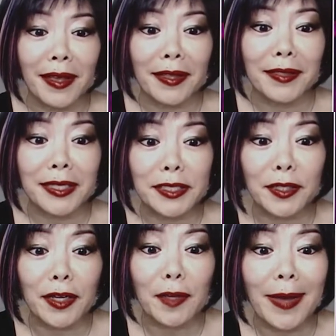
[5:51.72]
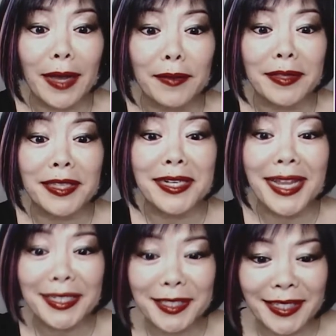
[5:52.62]
let's talk about the
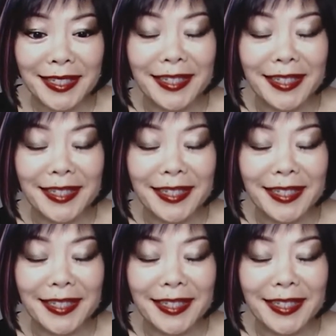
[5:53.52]
next